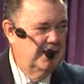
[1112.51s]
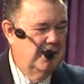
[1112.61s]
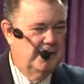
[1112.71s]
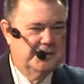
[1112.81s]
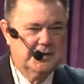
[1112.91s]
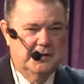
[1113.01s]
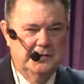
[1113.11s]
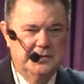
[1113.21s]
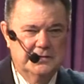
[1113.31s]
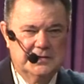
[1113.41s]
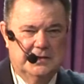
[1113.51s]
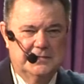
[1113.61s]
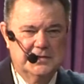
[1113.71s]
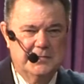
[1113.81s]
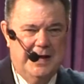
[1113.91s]
All the gold and
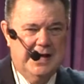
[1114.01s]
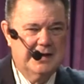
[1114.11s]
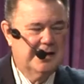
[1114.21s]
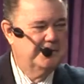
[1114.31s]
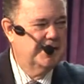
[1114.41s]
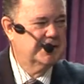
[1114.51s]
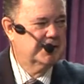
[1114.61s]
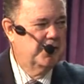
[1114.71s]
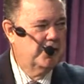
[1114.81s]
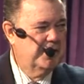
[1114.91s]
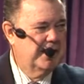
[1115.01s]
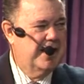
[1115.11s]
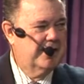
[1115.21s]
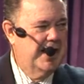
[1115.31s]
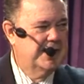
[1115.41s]
silver is mine, and I make the glory of the
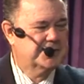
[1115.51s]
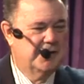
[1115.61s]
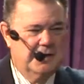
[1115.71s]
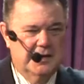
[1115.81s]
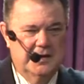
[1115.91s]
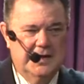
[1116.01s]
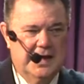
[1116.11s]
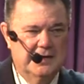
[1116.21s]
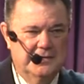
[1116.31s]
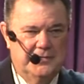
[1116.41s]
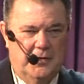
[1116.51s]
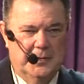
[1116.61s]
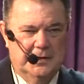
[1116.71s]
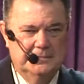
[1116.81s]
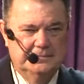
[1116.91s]
latter house greater than that of the
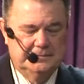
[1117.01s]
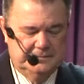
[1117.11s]
former.